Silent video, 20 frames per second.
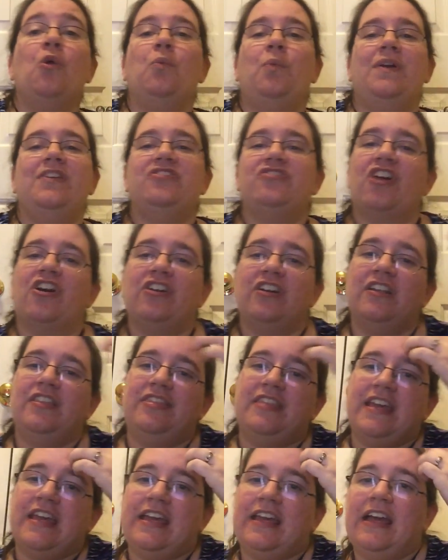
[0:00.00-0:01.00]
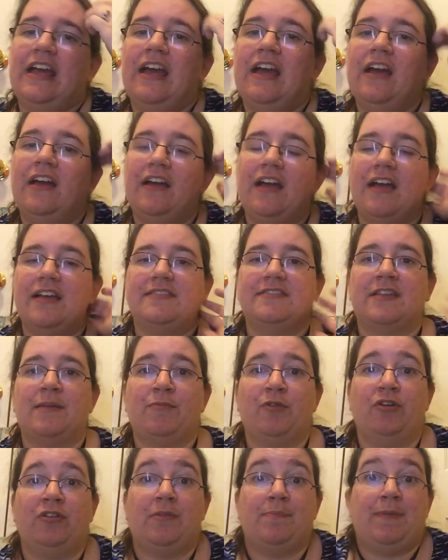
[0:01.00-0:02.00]
we started the
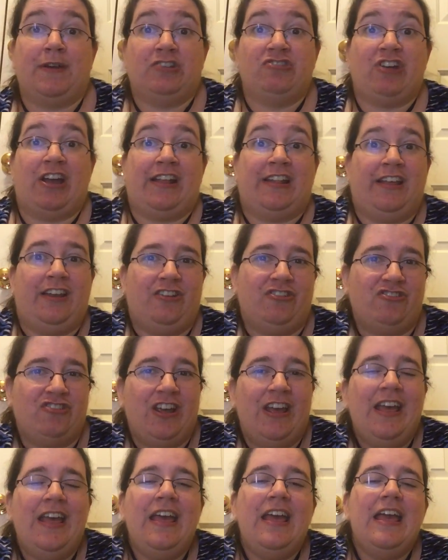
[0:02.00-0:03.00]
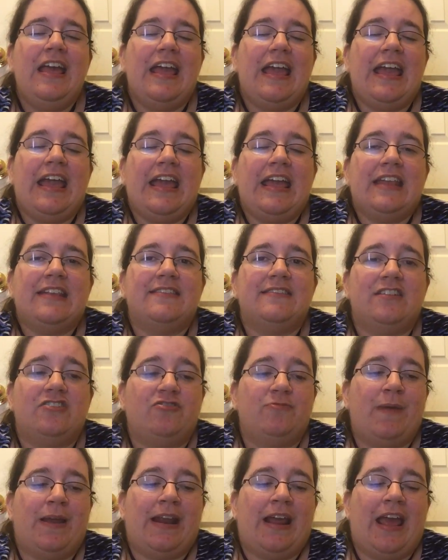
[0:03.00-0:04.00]
Summer Olympic Challenge in
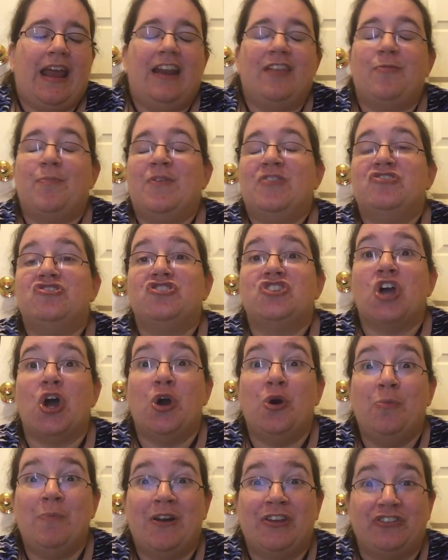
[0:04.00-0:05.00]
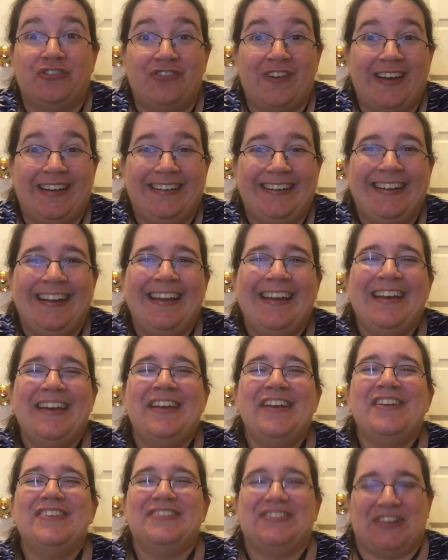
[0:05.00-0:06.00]
Stitch Mania, and it's been so much fun
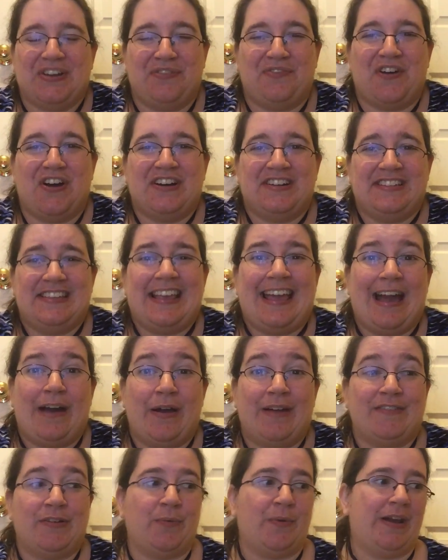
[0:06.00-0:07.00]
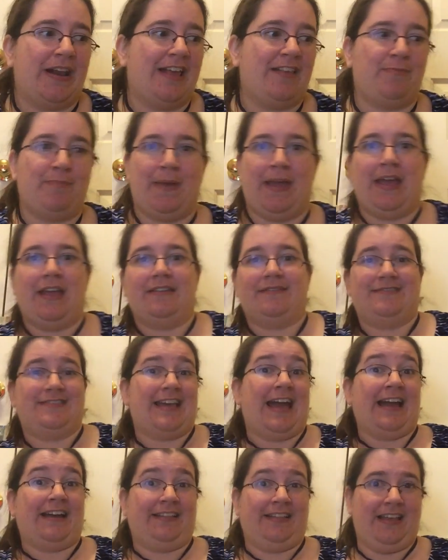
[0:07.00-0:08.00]
so far to see how everyone has been
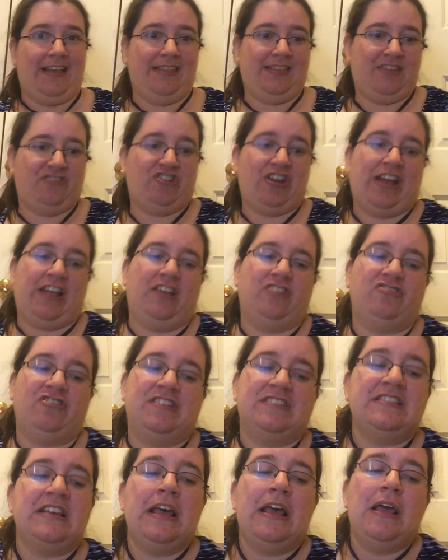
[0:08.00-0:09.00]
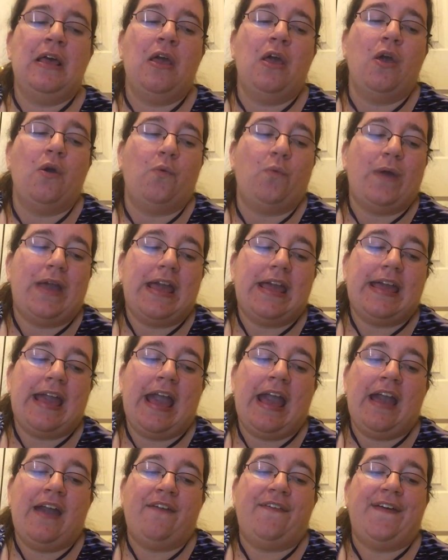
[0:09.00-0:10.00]
tackling the challenges. We
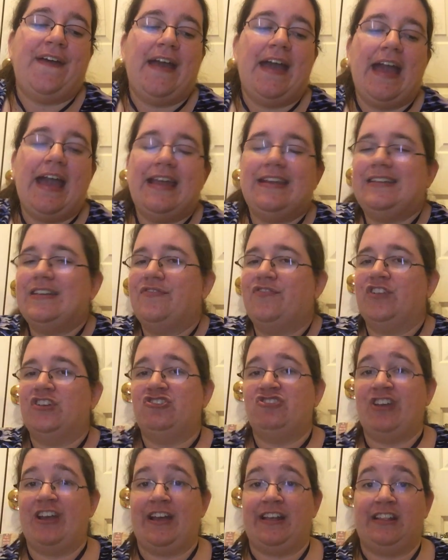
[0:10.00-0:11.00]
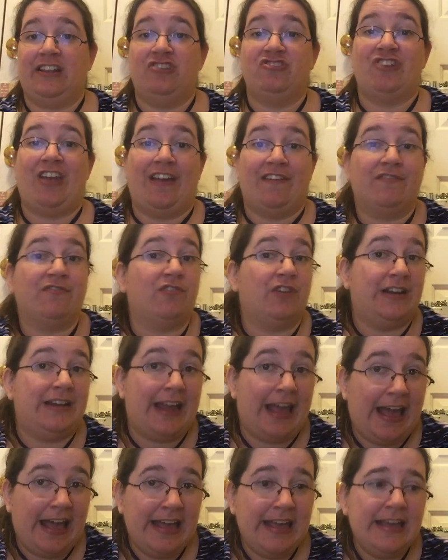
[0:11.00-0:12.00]
gave a different challenge every
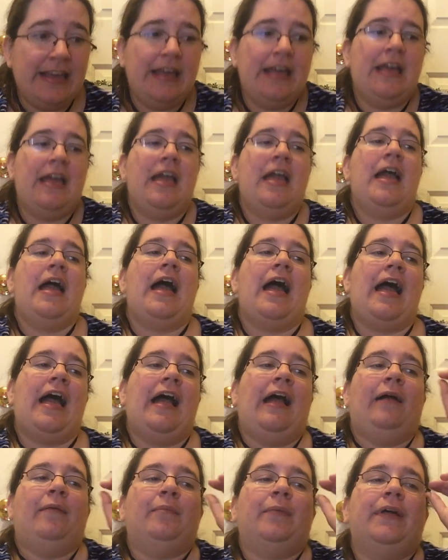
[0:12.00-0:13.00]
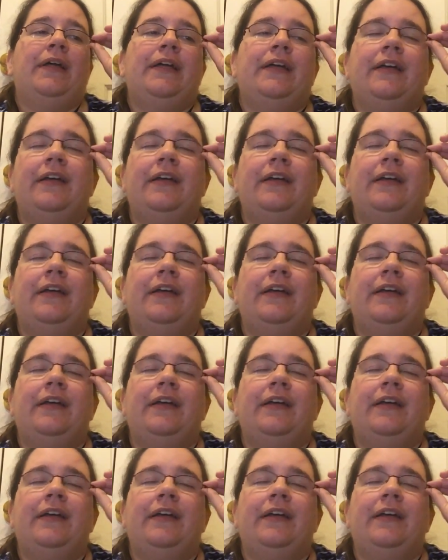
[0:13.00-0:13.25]
day. The